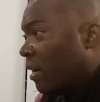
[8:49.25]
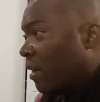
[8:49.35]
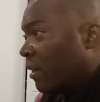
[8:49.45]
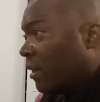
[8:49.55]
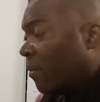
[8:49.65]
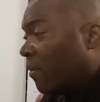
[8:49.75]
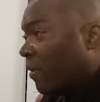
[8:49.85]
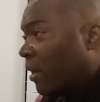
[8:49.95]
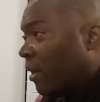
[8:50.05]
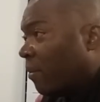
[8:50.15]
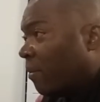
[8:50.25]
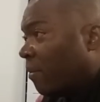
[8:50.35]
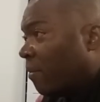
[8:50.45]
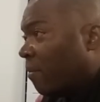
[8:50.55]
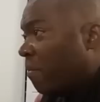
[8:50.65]
some of them
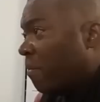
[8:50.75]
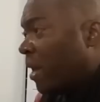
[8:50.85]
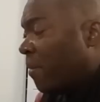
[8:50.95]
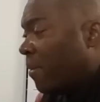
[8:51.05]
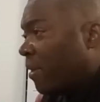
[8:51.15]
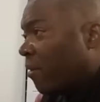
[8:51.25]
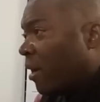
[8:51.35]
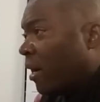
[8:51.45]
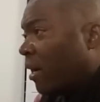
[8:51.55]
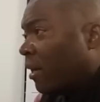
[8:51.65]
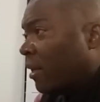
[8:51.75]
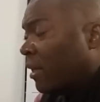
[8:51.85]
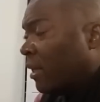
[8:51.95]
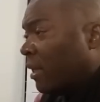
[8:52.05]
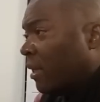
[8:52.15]
maybe they were
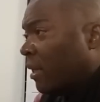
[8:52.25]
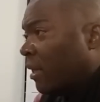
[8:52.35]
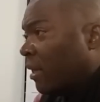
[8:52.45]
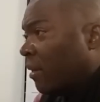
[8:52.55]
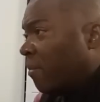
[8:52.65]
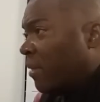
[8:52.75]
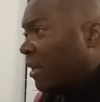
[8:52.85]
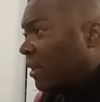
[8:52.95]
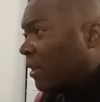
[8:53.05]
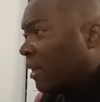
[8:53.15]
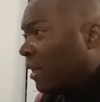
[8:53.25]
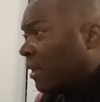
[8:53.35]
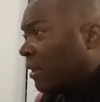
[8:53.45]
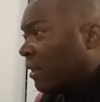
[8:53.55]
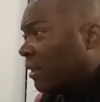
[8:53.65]
uh,
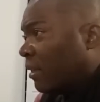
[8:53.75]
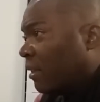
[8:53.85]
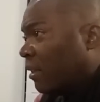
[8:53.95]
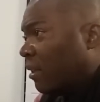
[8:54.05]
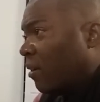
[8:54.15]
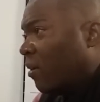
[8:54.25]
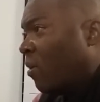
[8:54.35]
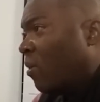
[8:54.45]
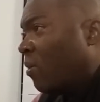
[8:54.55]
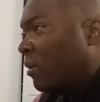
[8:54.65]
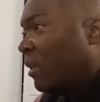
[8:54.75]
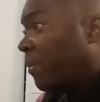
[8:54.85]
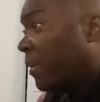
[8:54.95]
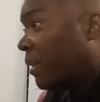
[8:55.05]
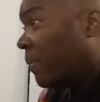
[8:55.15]
ministers, or
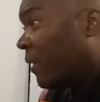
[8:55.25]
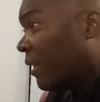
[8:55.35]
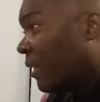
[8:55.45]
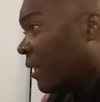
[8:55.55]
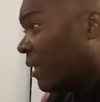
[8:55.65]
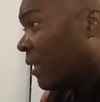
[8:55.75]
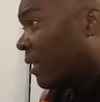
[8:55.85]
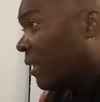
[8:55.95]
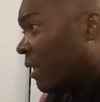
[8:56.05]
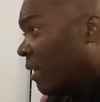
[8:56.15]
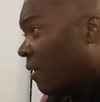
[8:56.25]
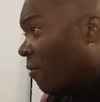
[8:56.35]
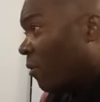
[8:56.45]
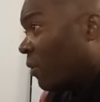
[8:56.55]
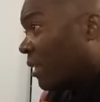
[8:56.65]
deputy presidents
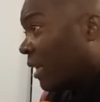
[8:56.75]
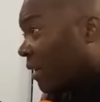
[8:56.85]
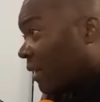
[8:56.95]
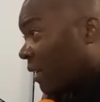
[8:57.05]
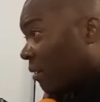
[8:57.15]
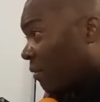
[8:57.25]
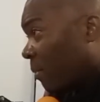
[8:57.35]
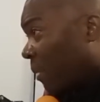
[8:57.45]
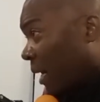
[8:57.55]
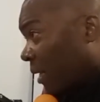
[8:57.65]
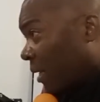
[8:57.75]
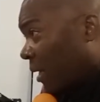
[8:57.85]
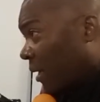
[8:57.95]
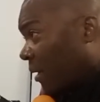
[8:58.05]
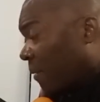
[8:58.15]
or secretary of a party.
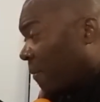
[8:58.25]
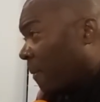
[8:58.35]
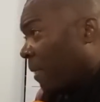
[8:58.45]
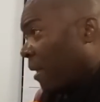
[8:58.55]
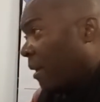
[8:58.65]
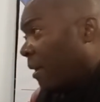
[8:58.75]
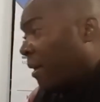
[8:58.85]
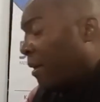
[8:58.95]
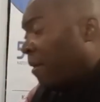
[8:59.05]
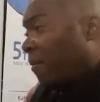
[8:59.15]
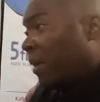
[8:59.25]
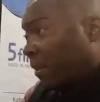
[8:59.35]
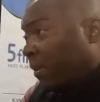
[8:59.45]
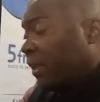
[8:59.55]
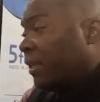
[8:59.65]

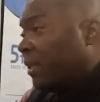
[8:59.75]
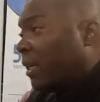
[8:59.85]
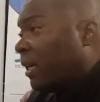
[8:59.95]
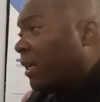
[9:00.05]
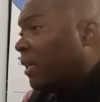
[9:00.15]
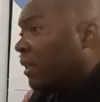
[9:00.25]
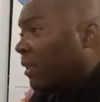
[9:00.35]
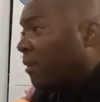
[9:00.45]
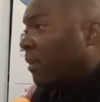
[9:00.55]
But President Hakainde Hichilema